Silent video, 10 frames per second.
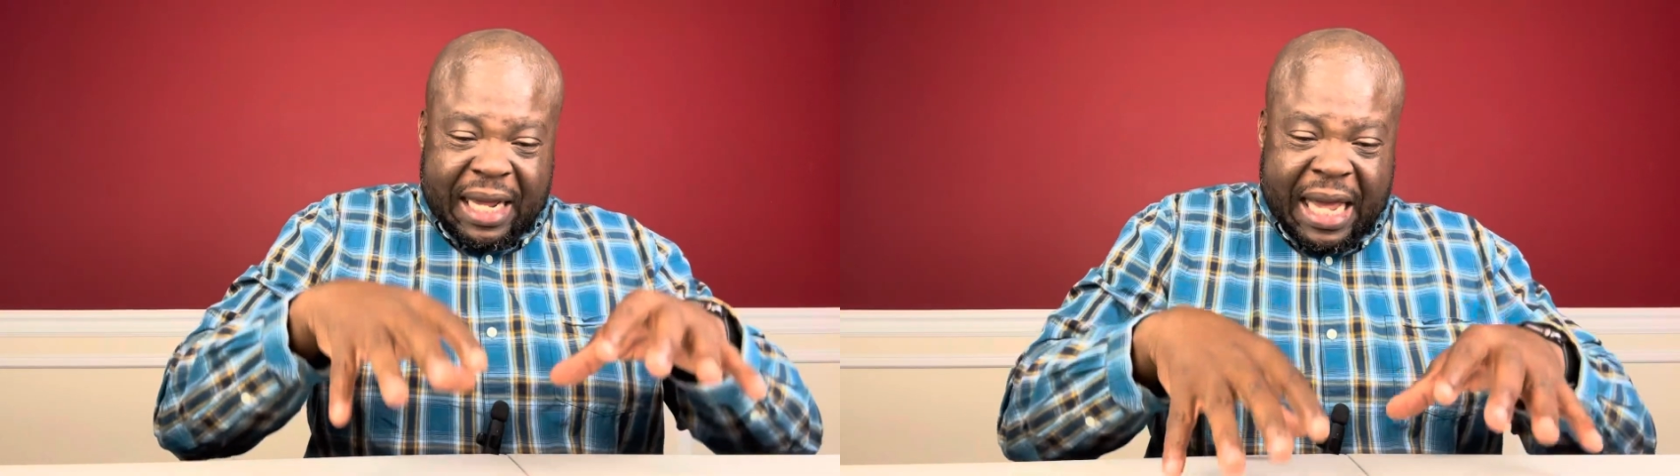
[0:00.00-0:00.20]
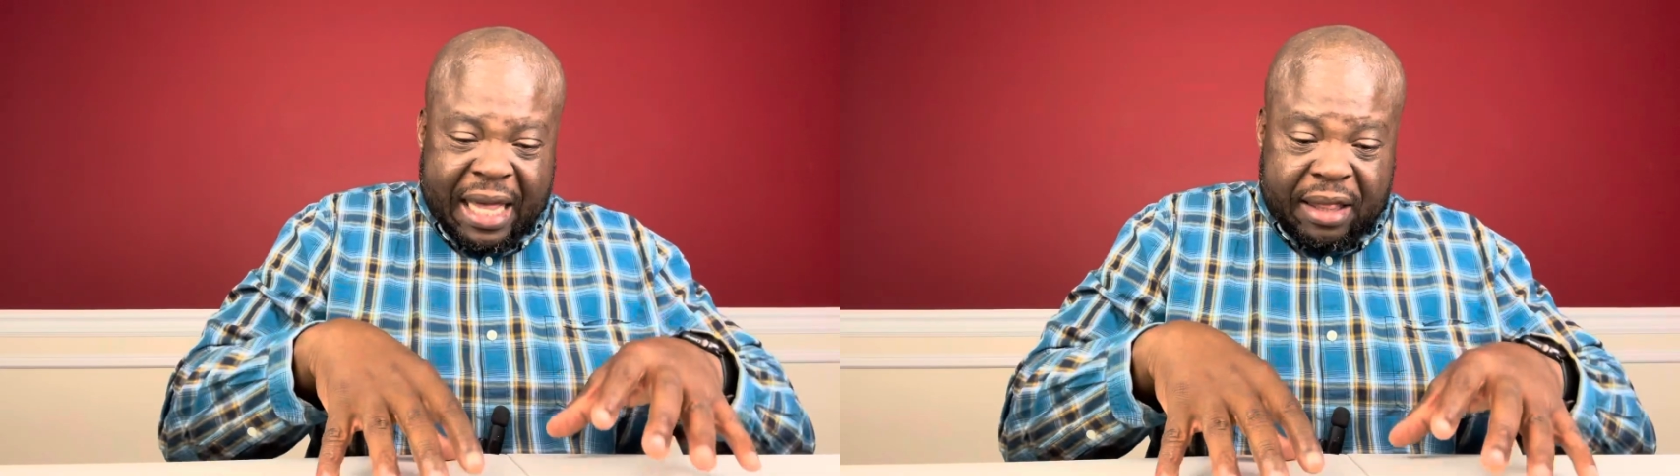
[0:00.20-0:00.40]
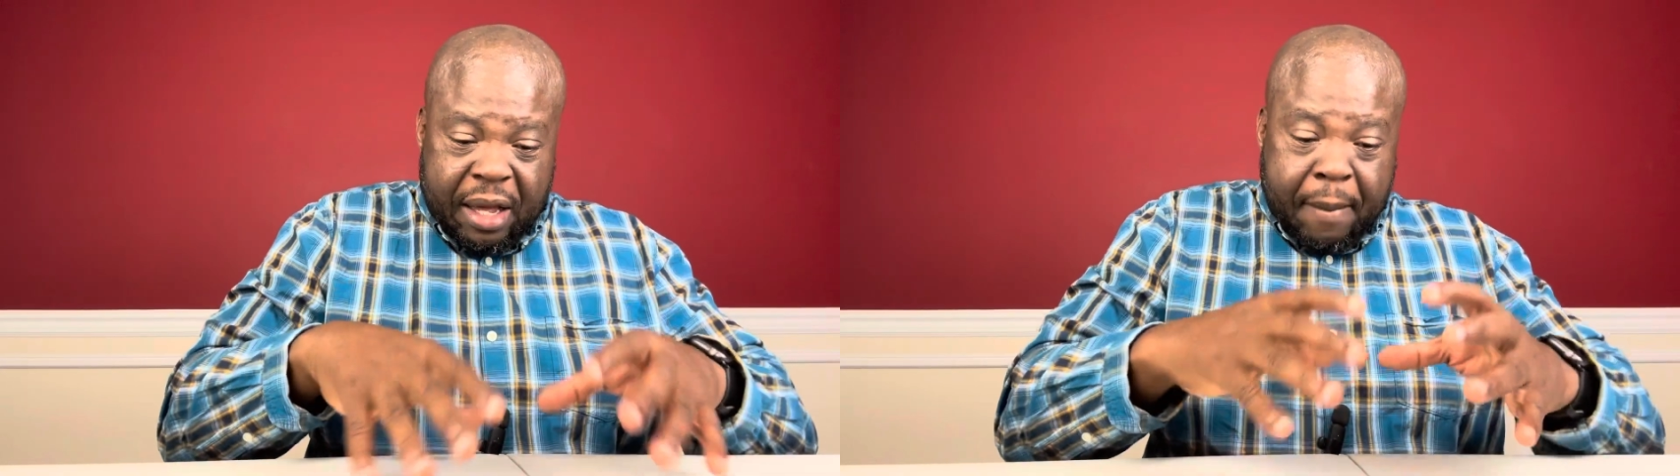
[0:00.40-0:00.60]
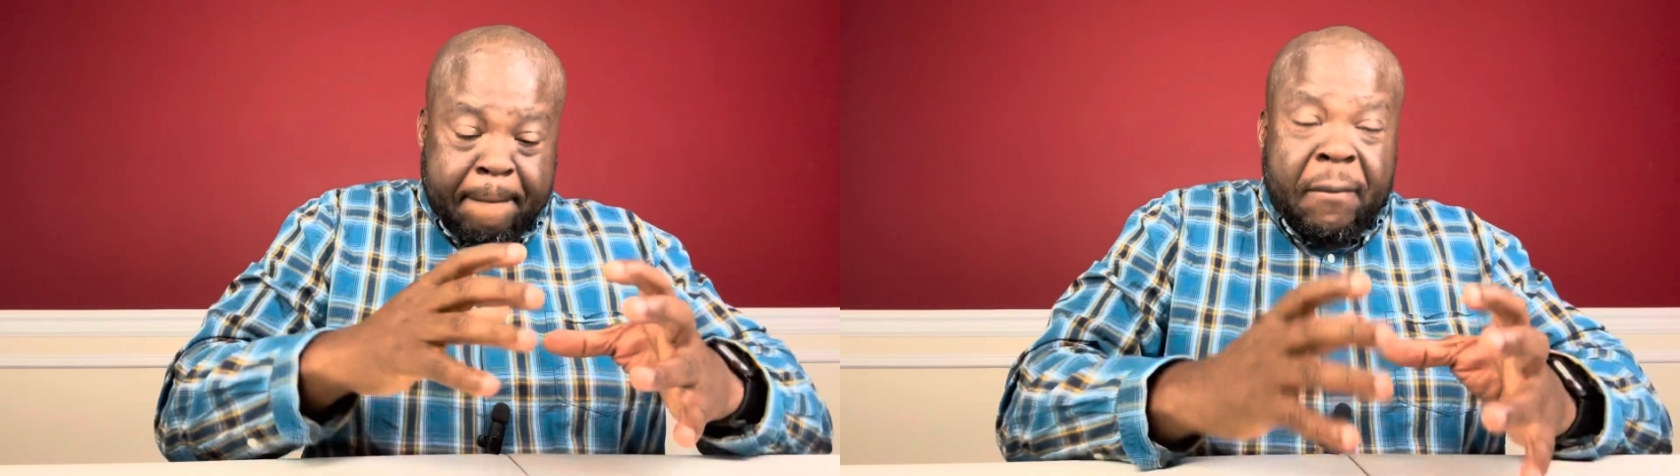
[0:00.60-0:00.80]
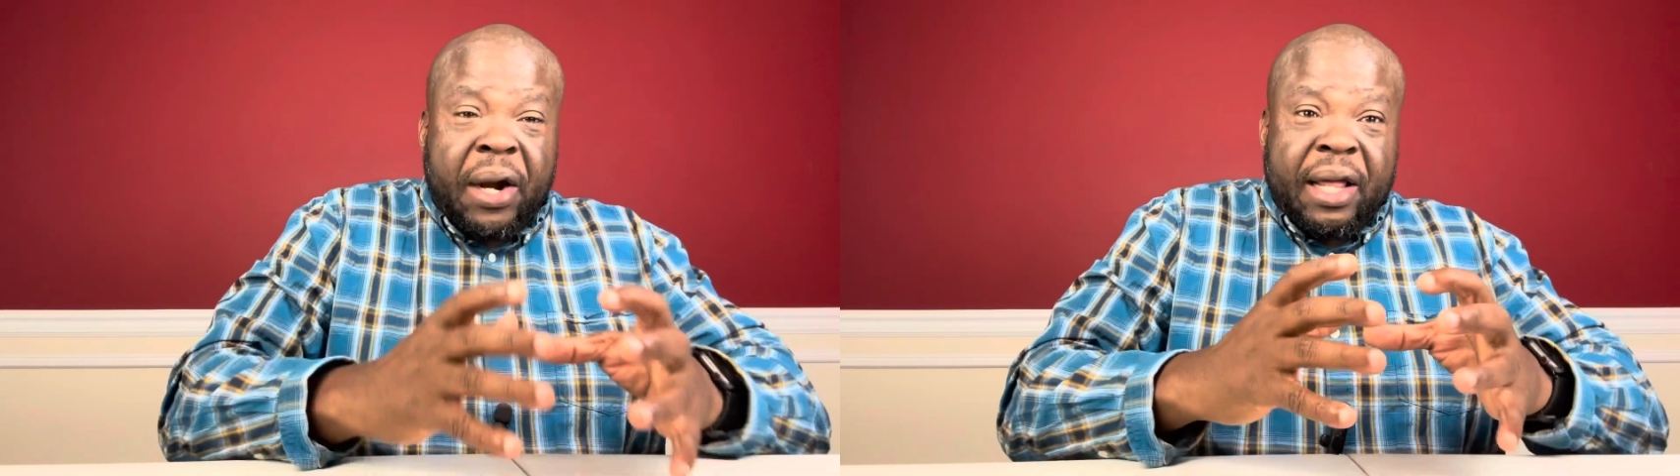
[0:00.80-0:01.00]
is
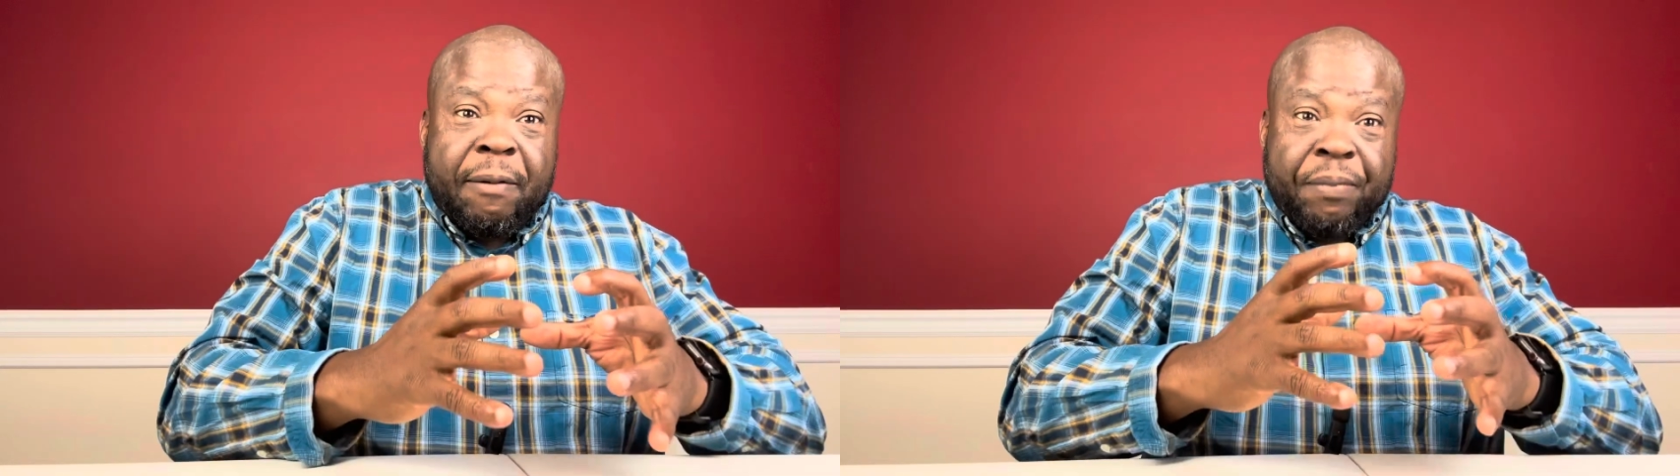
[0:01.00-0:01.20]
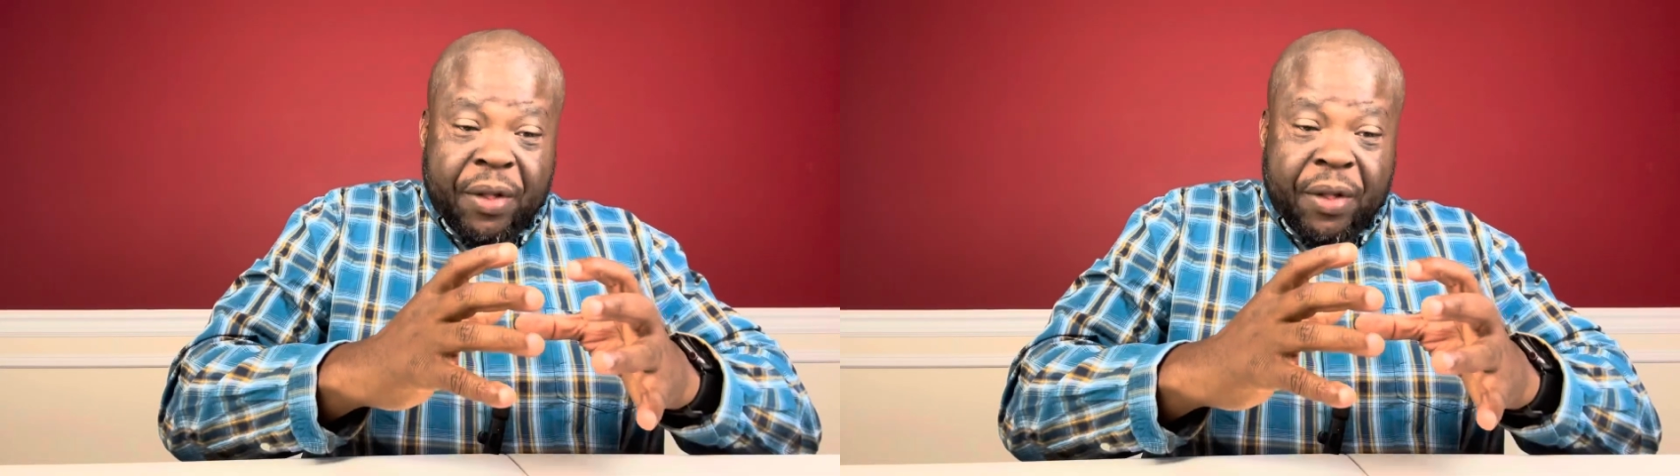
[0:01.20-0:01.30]
money